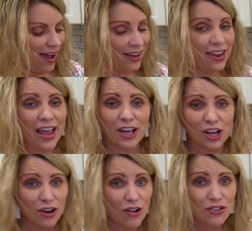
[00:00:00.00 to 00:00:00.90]
I like
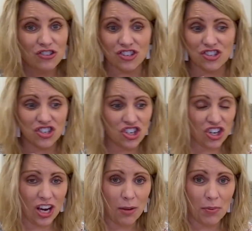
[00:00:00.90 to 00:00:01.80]
good old just
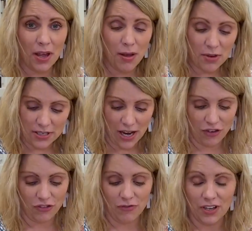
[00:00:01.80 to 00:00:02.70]
cheap
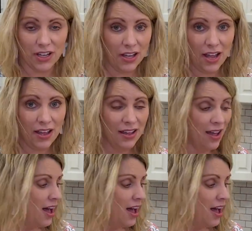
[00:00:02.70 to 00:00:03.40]
imitation vanilla.